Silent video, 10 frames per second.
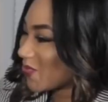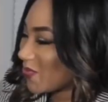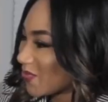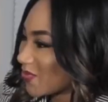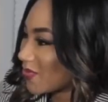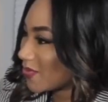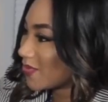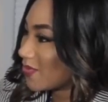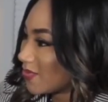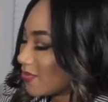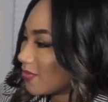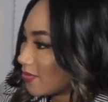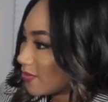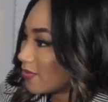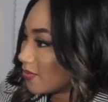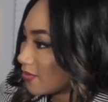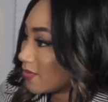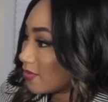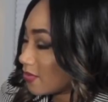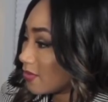
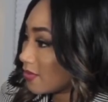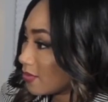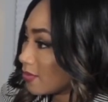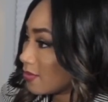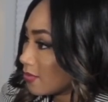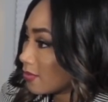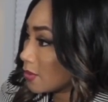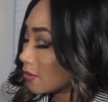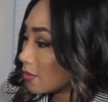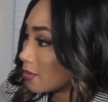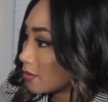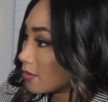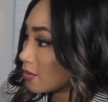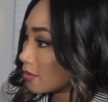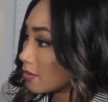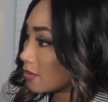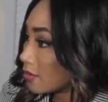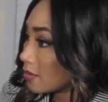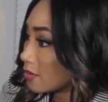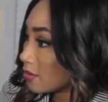
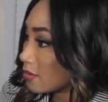No words are spoken by the person on screen.